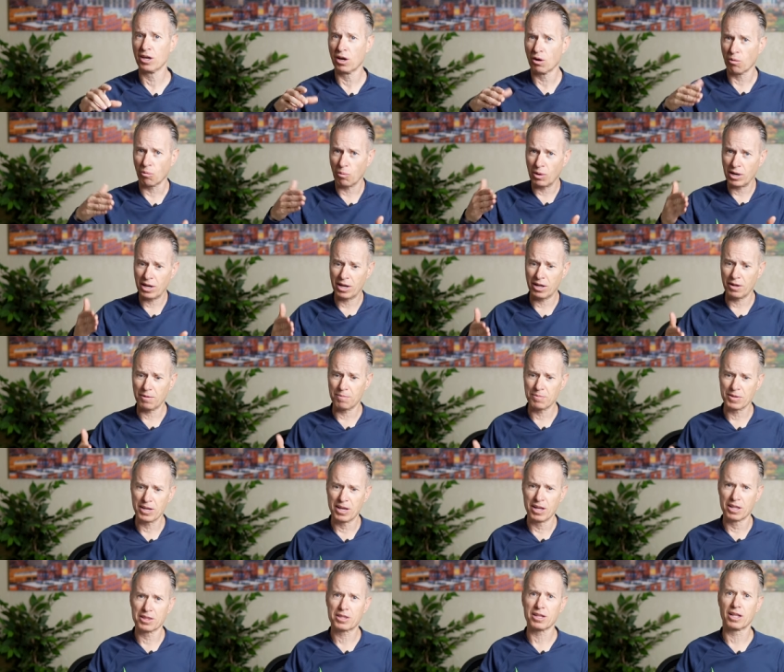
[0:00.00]
Well,
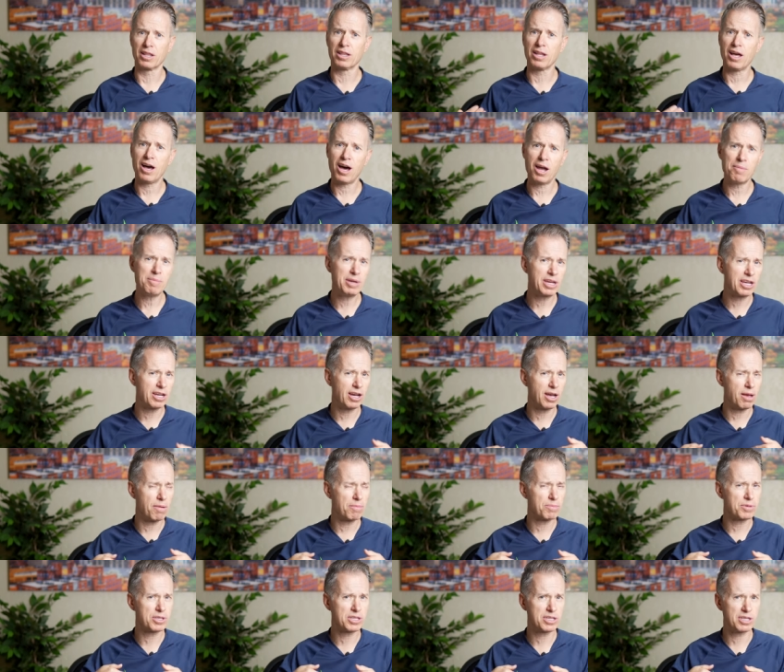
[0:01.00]
the lawn
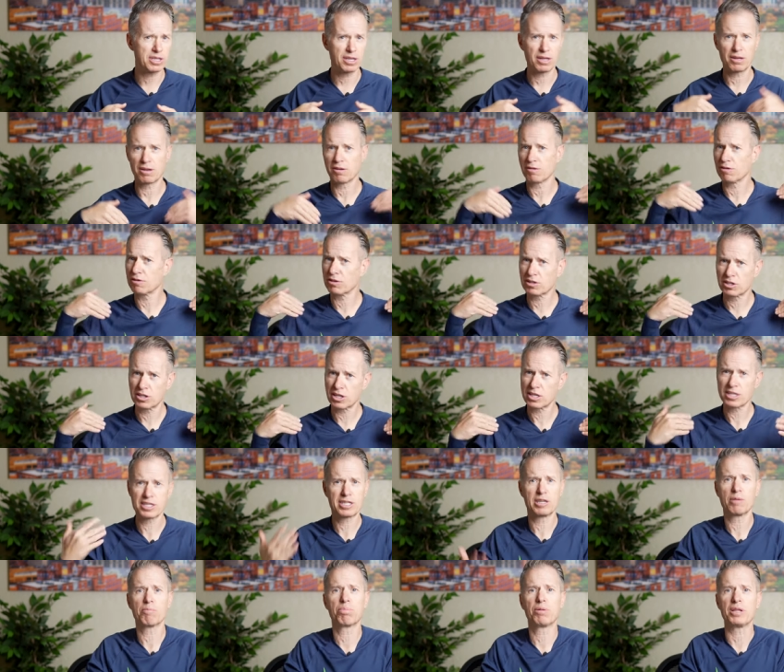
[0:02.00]
becomes just
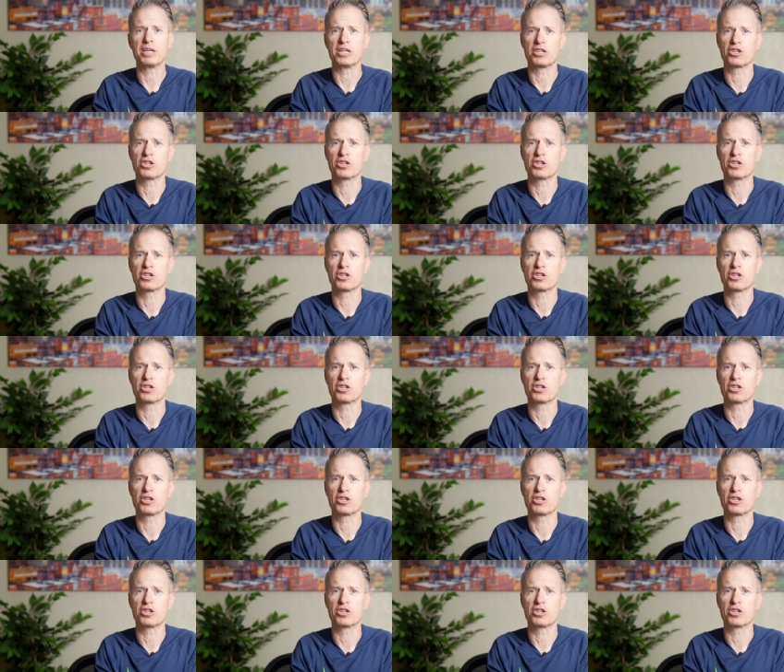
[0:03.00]
simply